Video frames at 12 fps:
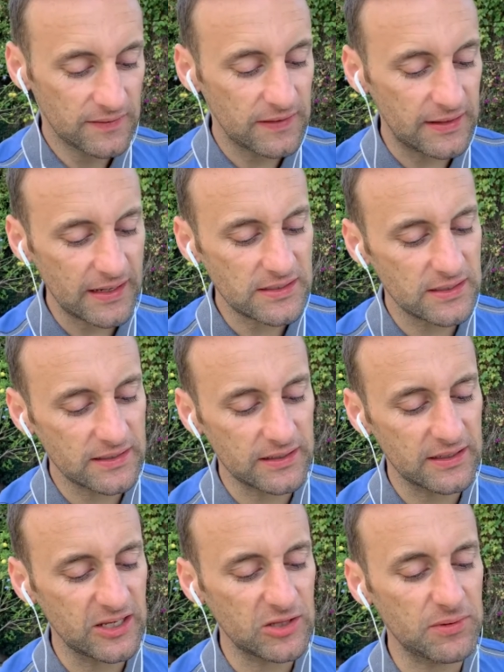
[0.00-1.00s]
The next thing
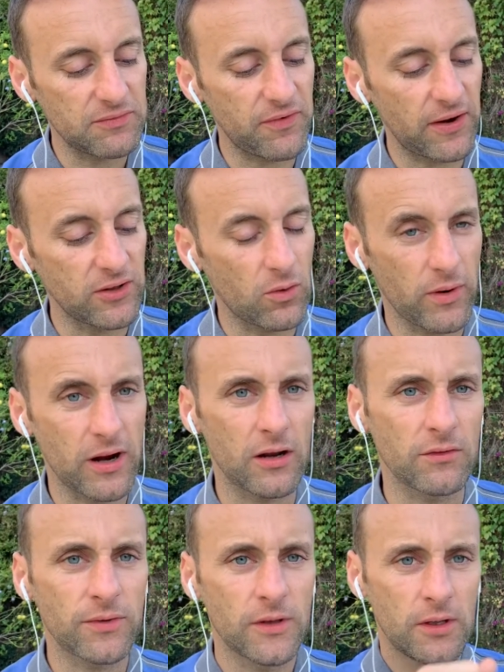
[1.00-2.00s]
that you need to be very aware
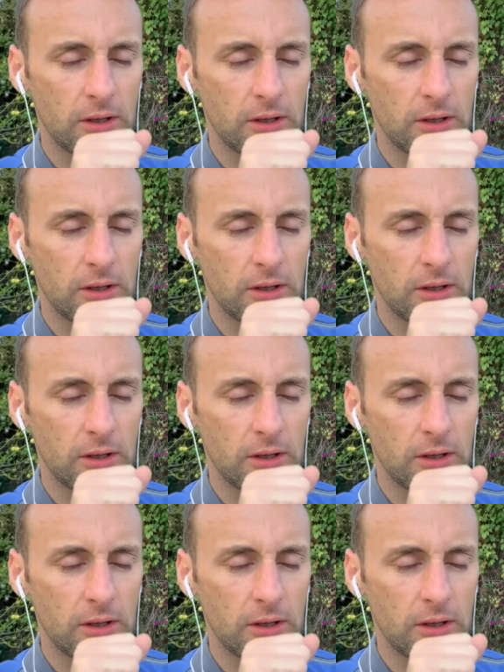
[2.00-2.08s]
of